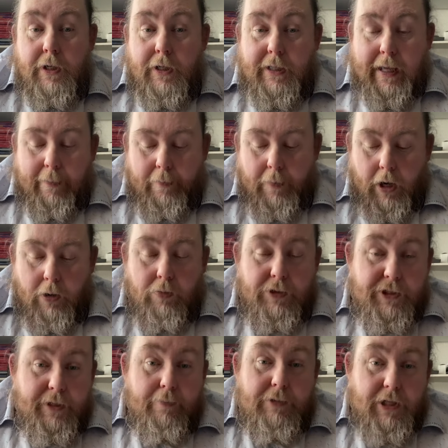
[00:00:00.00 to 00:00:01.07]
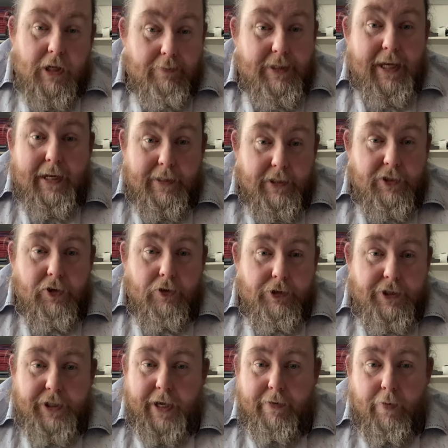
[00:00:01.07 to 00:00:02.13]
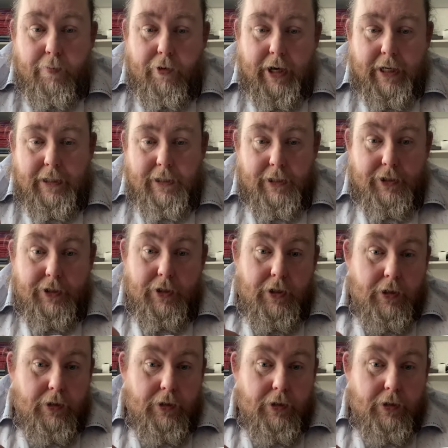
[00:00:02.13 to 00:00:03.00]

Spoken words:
And that mark was sometimes handed on to their apprentice,